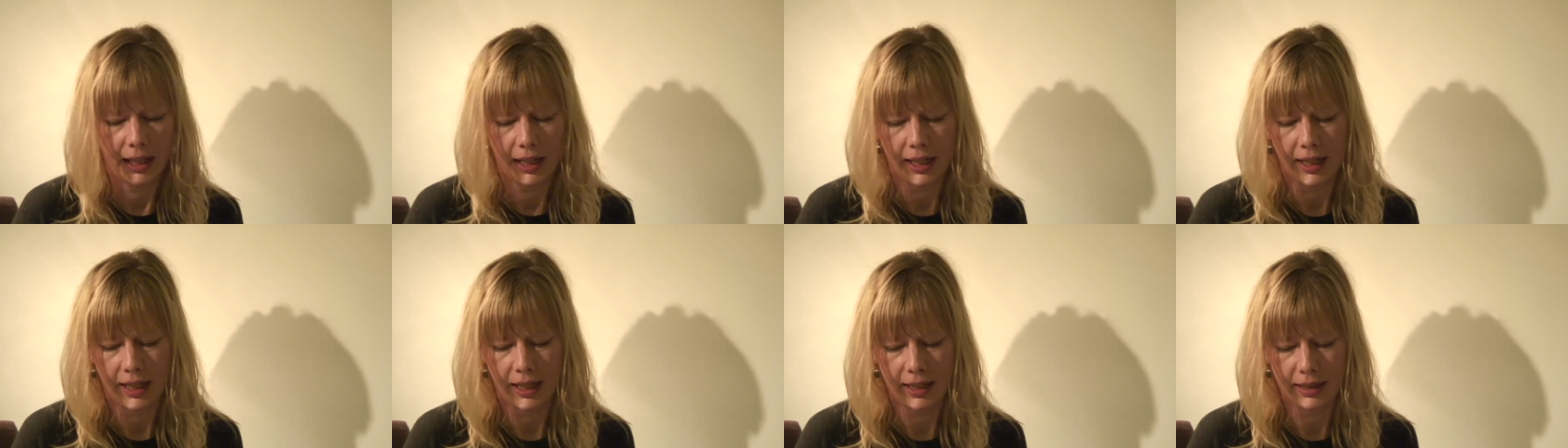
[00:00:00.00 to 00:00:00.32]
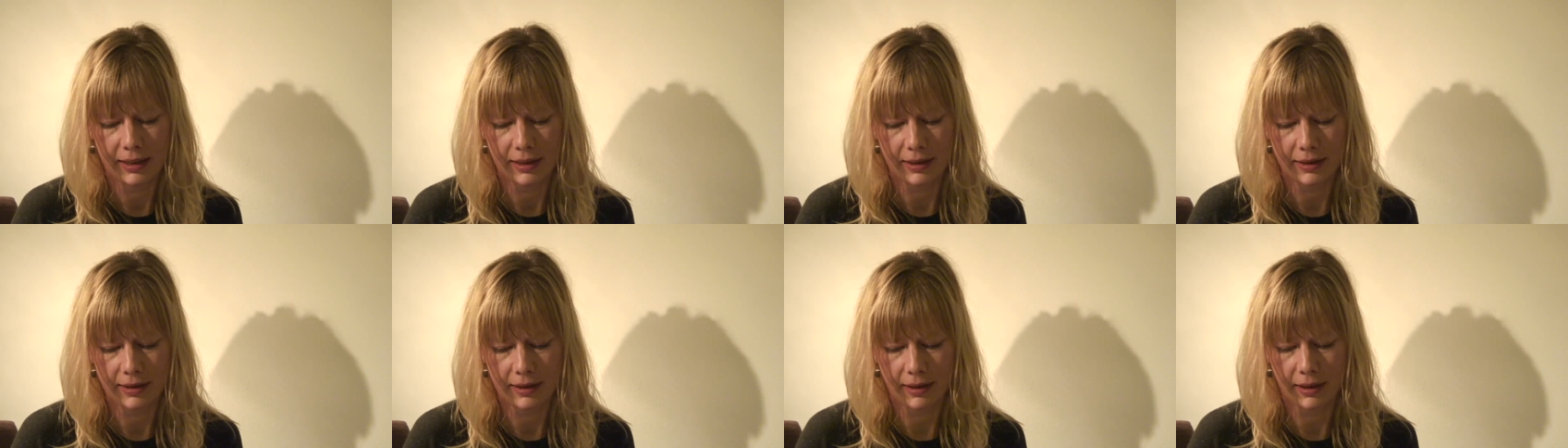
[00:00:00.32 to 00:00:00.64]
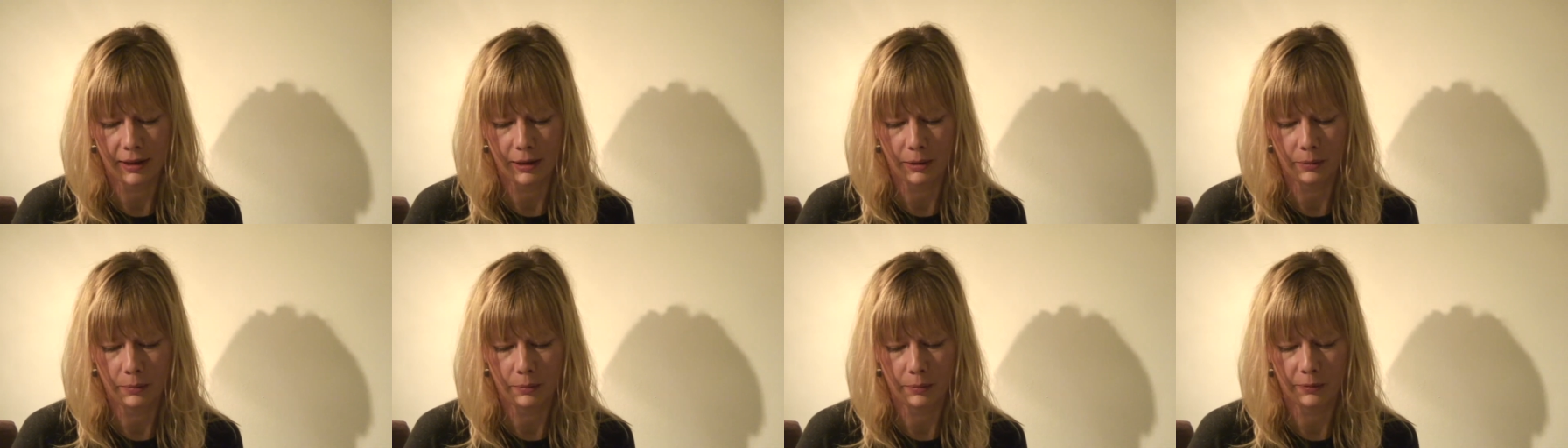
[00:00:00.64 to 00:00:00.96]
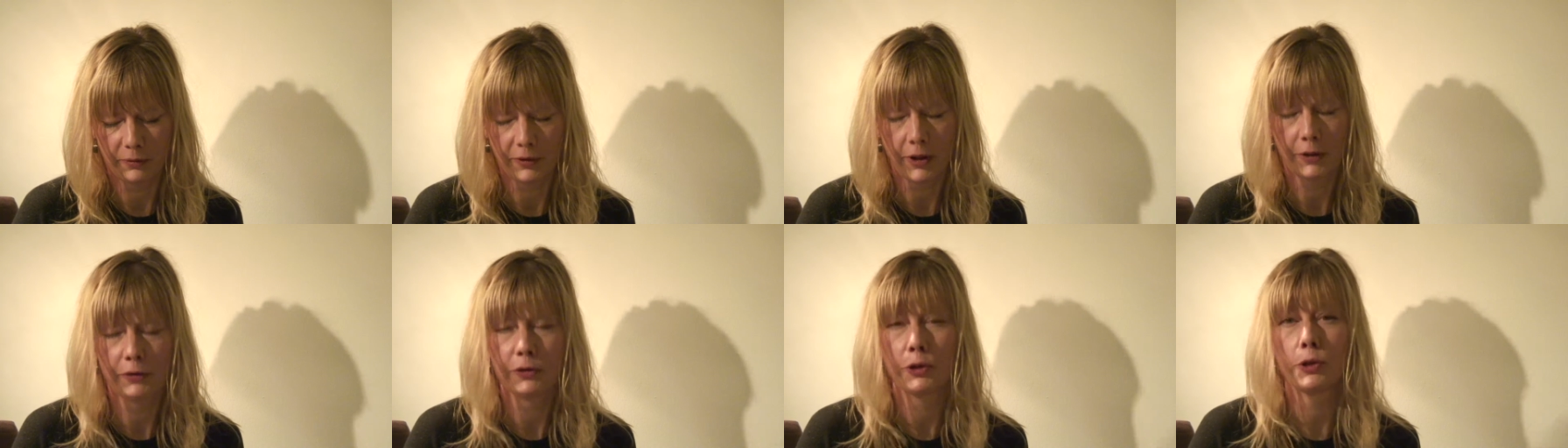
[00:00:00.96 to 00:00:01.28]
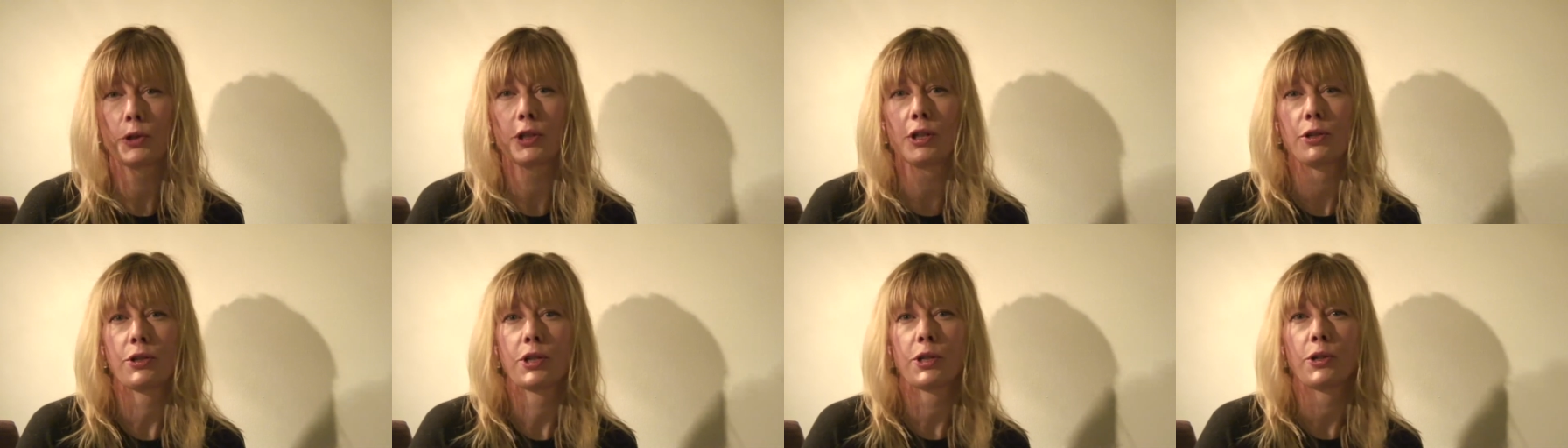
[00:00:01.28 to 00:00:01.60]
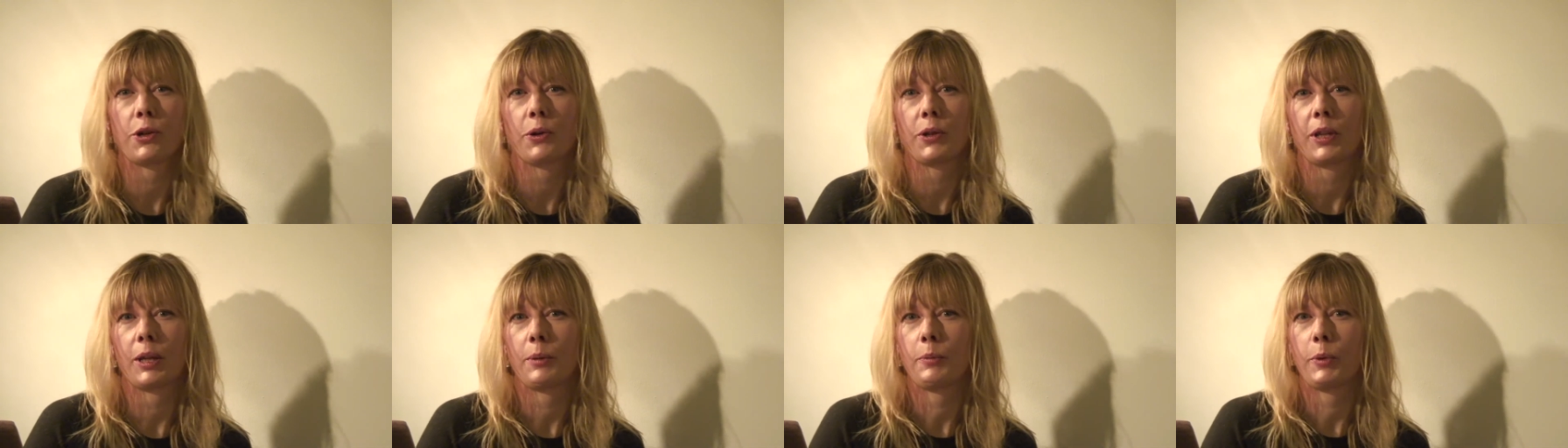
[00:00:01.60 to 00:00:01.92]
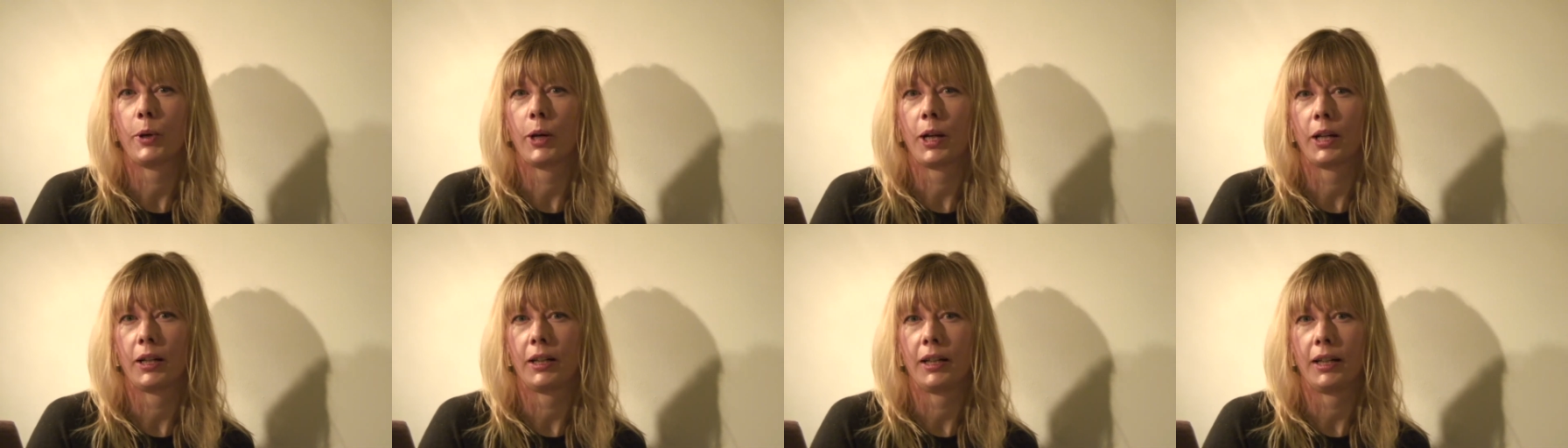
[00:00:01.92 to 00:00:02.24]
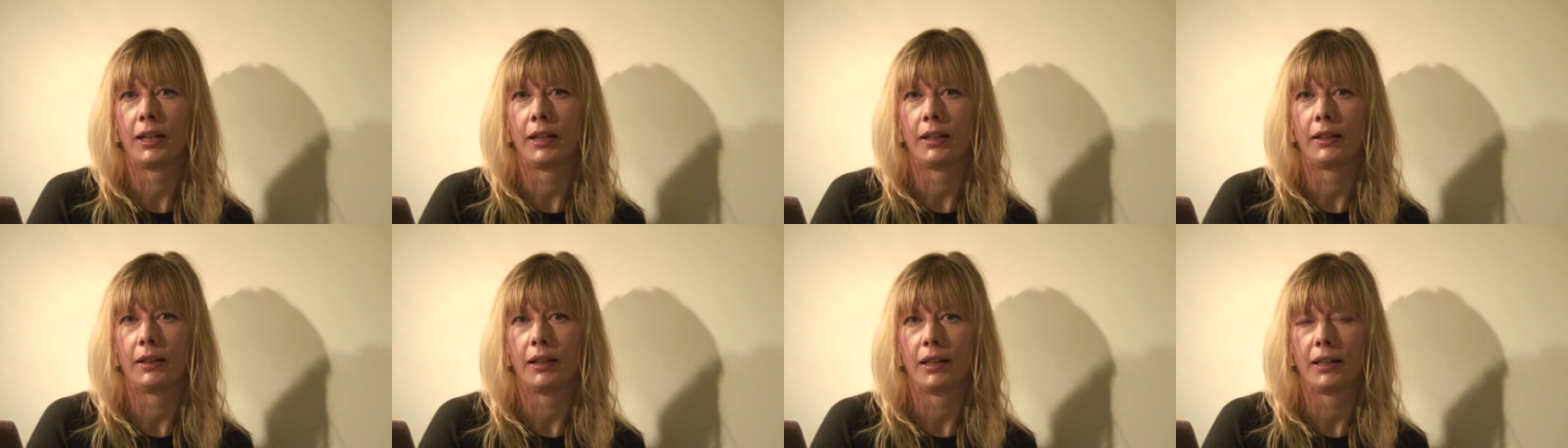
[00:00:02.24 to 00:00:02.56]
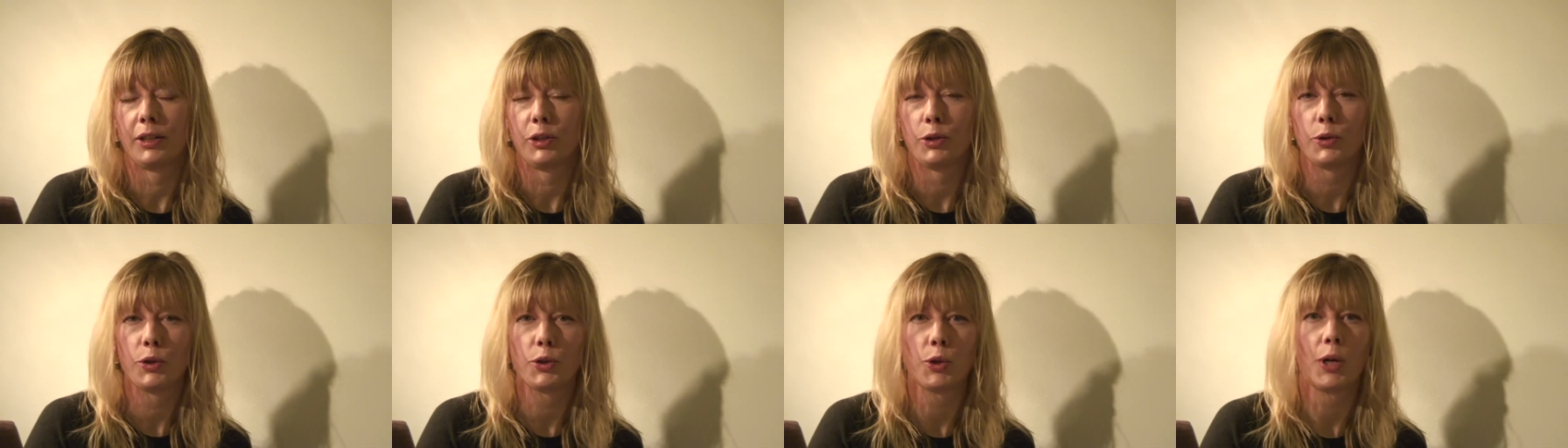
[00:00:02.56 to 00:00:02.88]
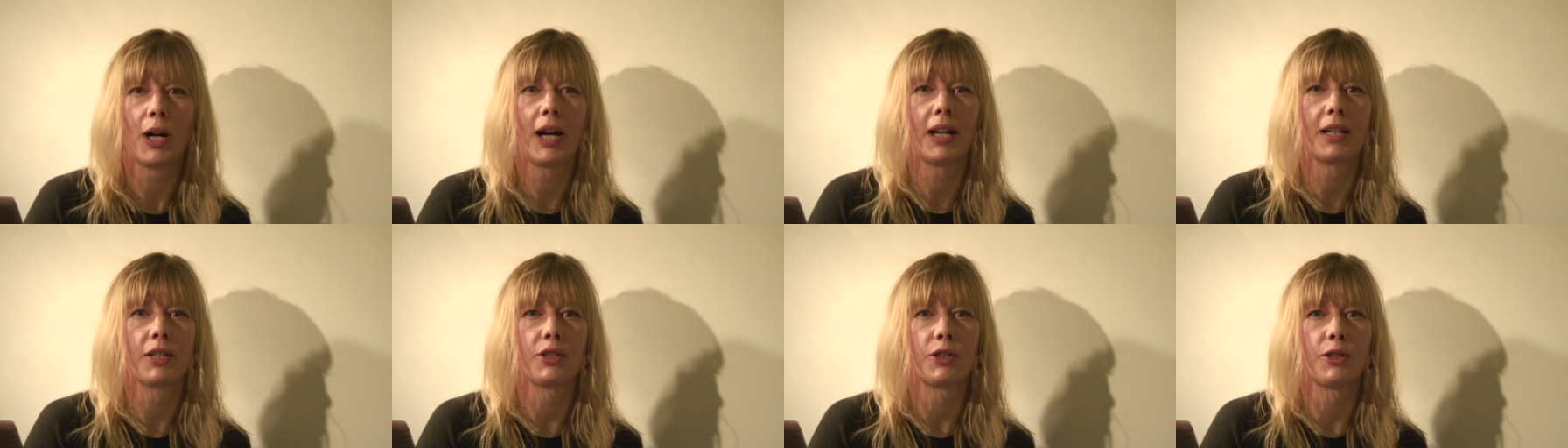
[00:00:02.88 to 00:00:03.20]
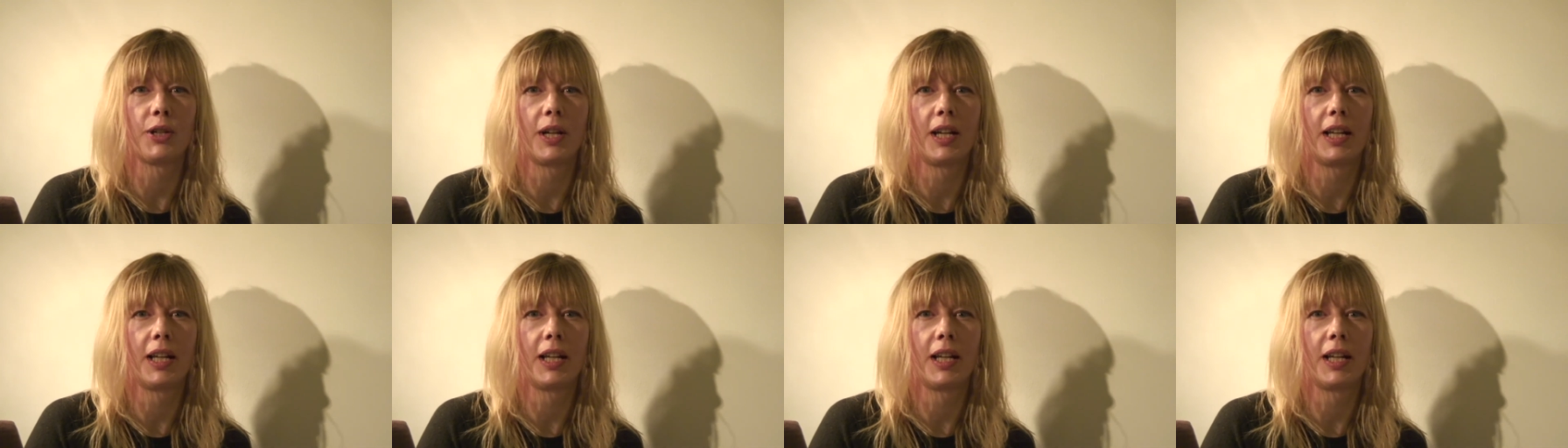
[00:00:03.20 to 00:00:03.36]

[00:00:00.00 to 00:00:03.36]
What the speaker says: And a few years ago, they bought a new tractor,